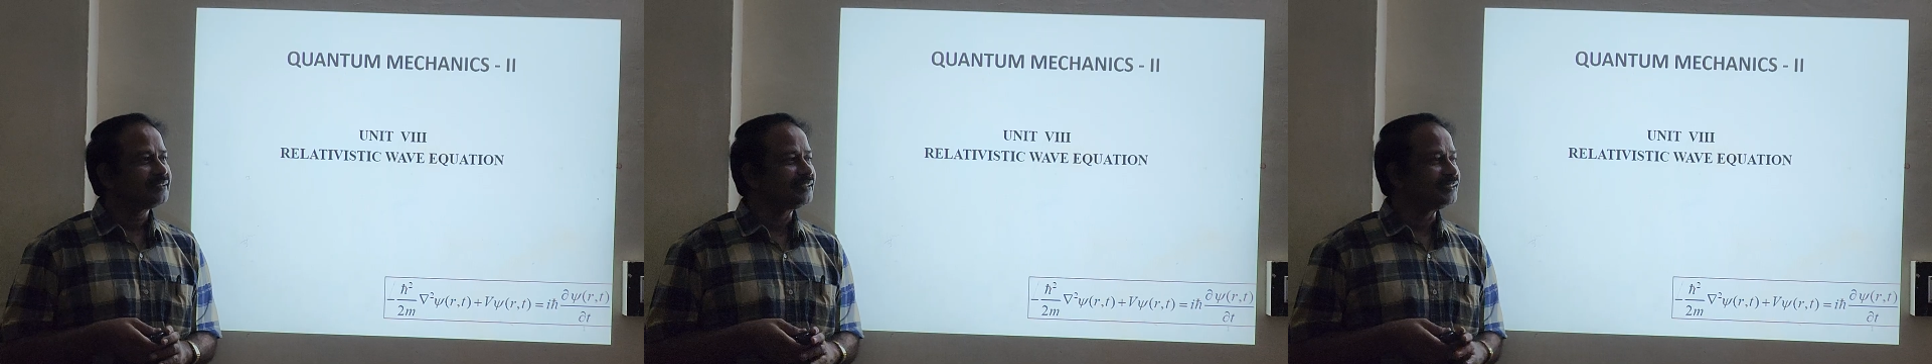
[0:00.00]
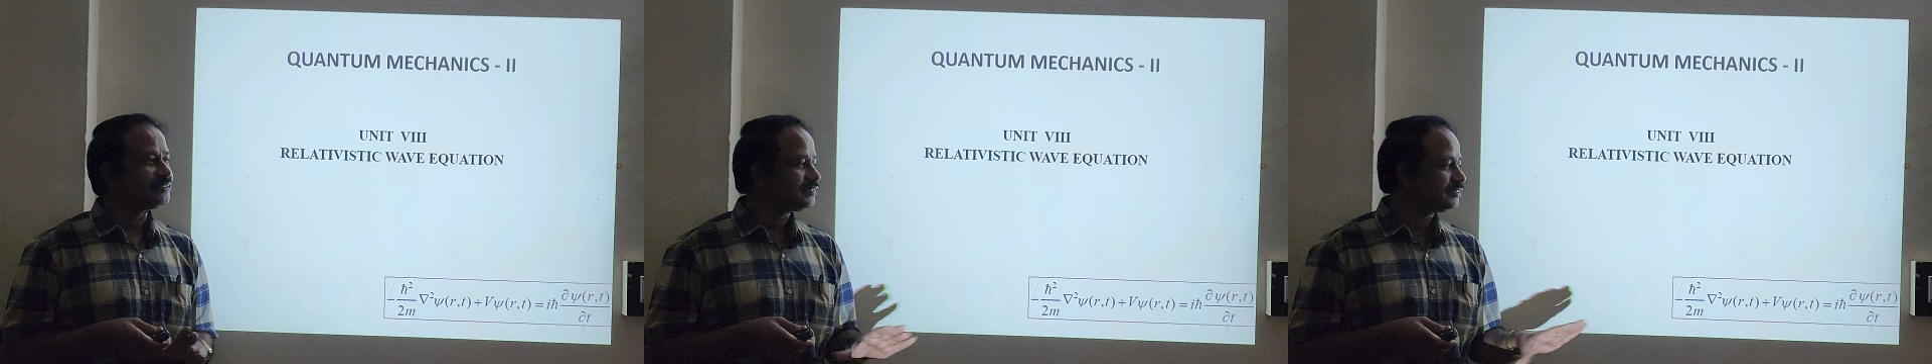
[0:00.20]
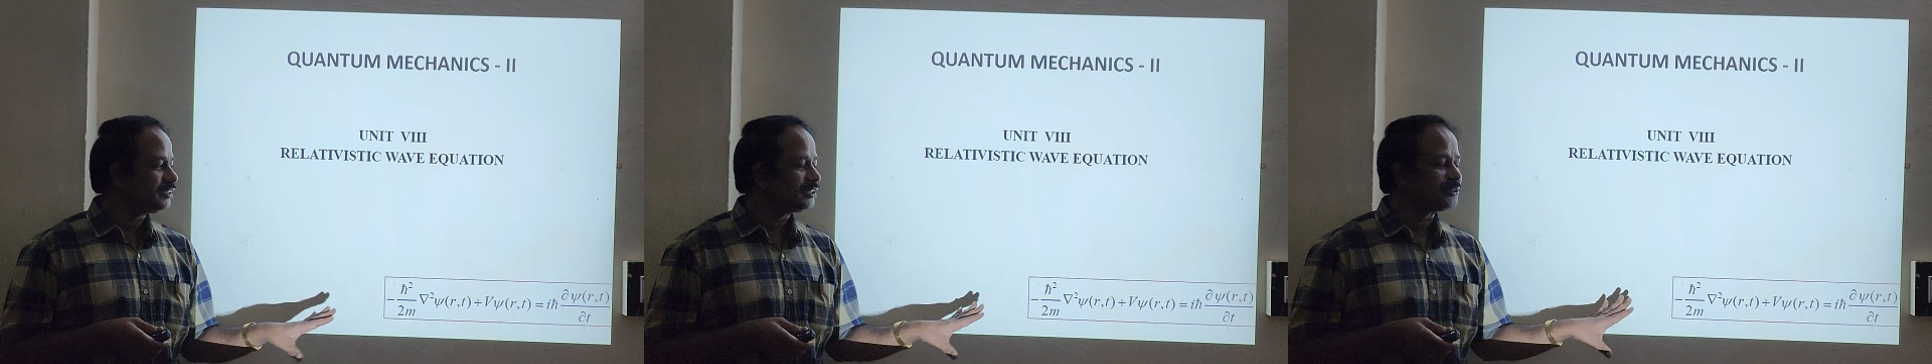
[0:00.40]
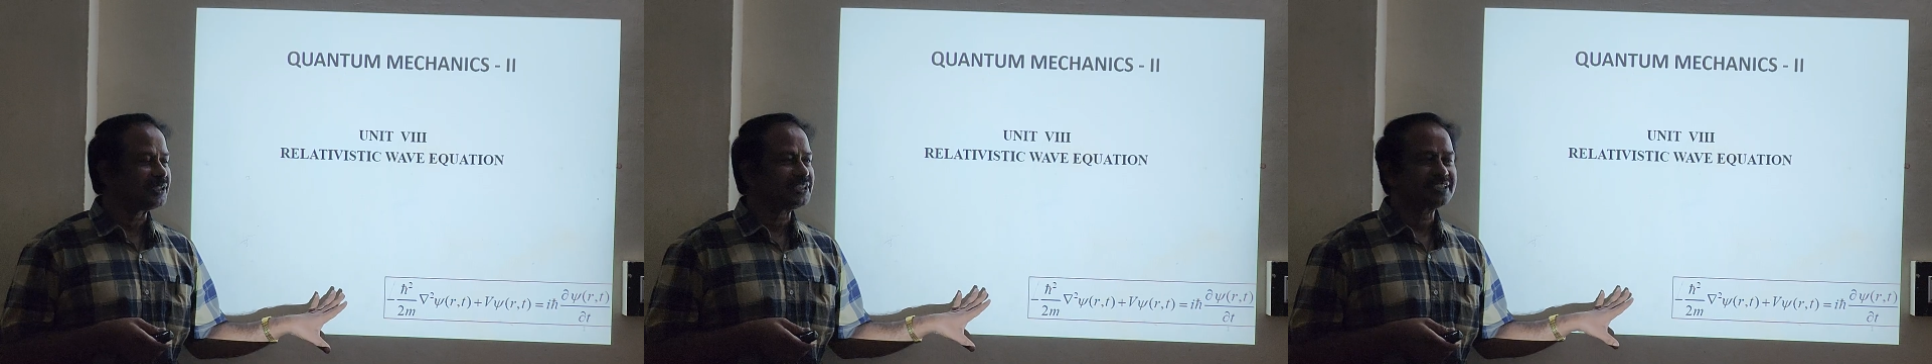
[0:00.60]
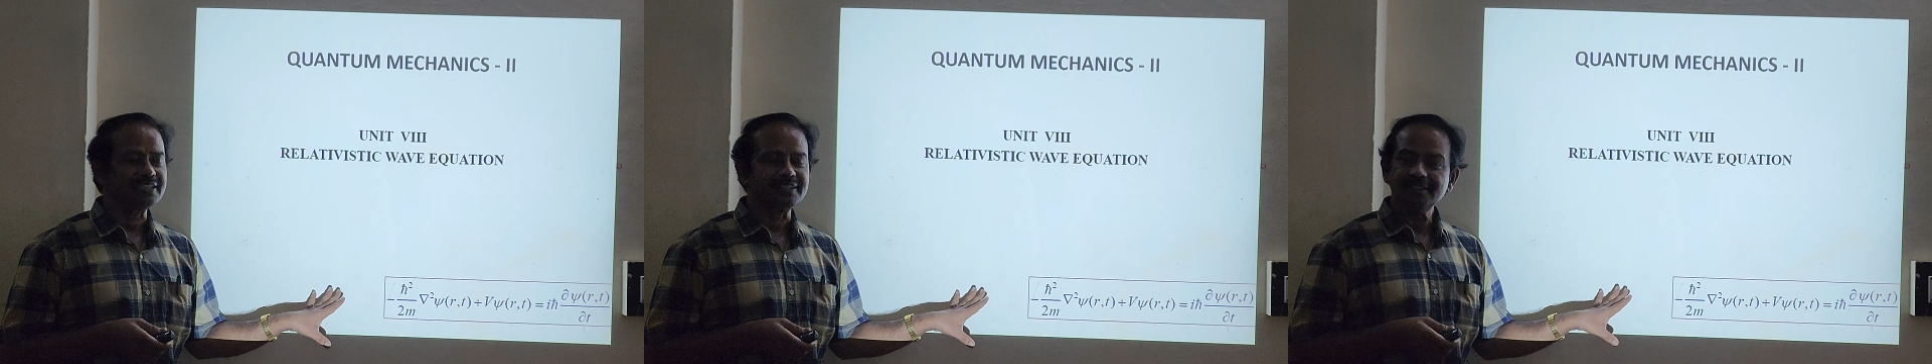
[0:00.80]
This
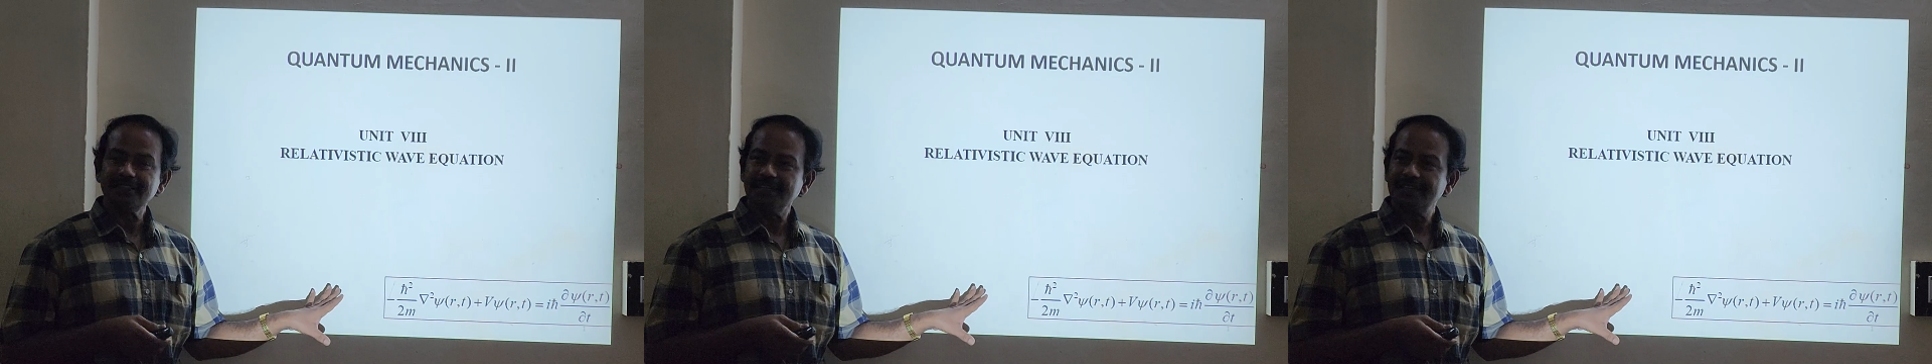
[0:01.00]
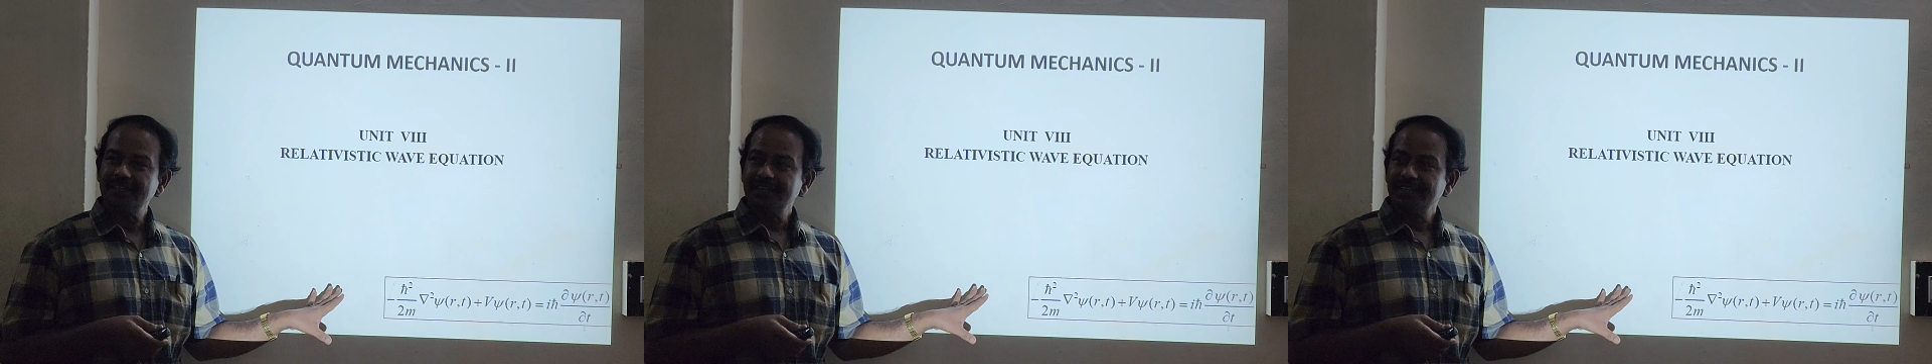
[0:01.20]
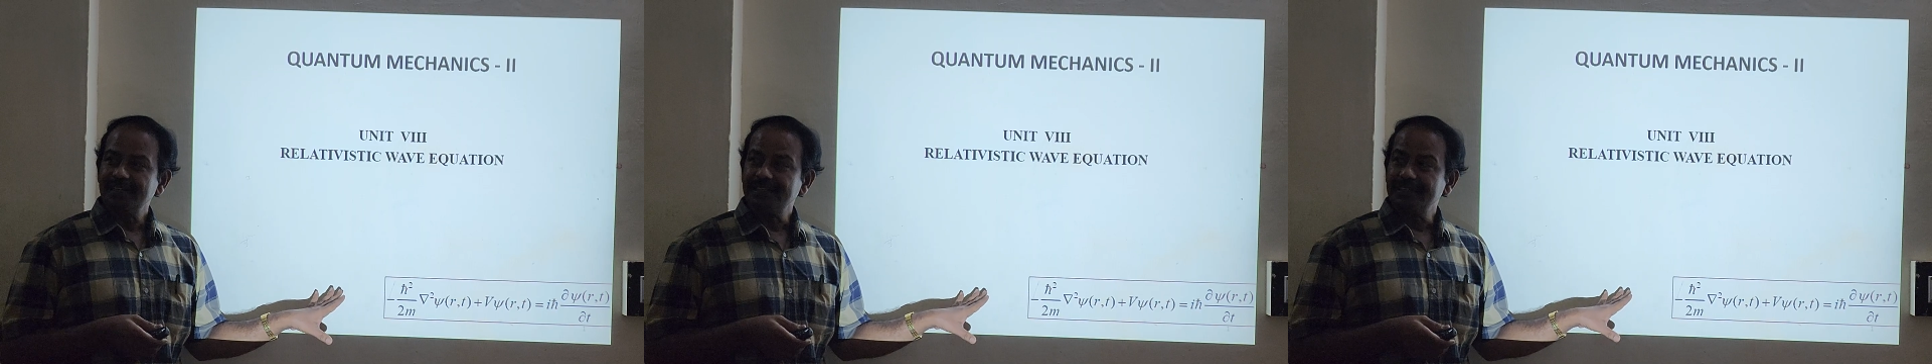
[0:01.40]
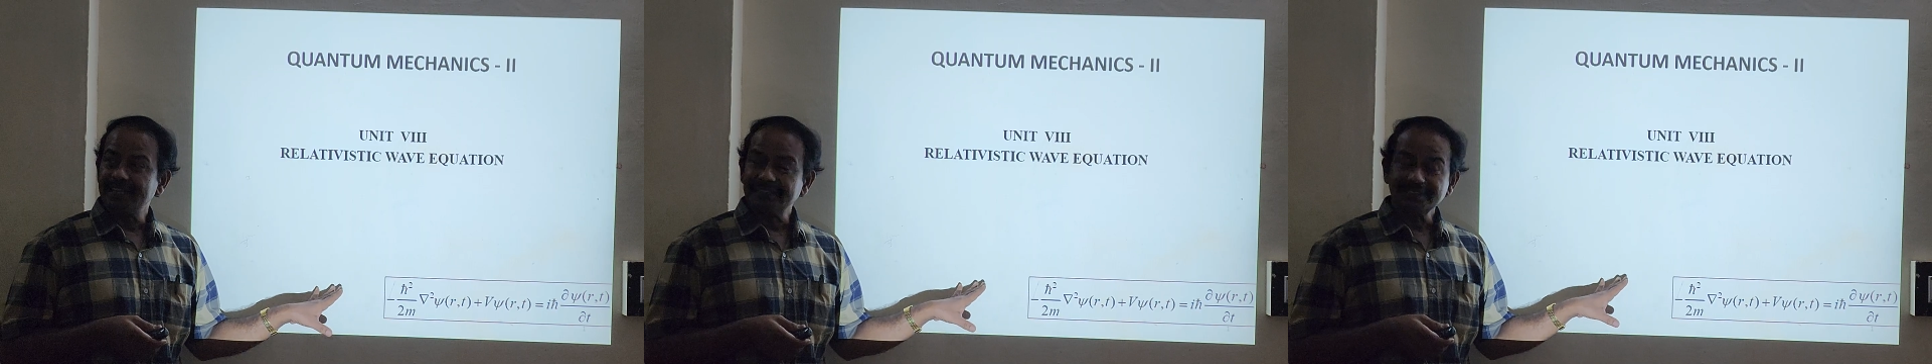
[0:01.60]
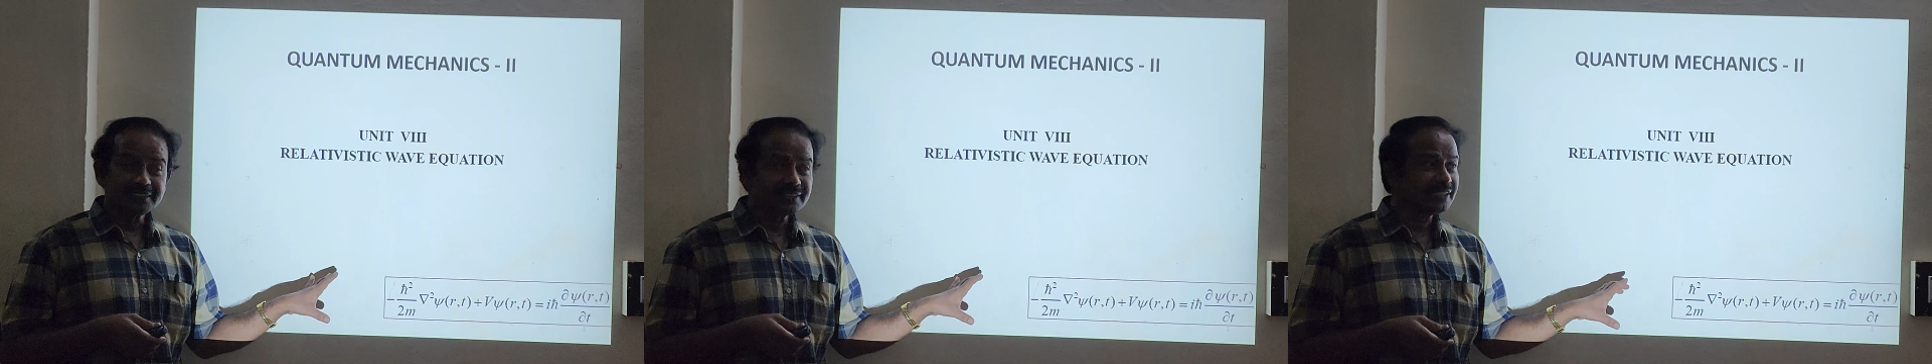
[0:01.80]
equation
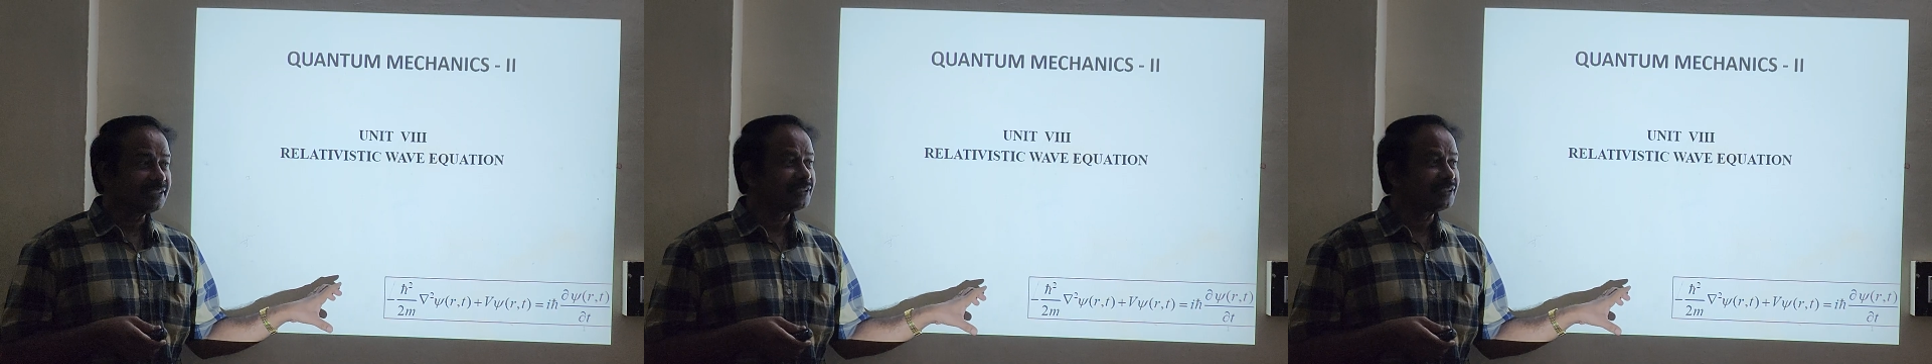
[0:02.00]
doesn't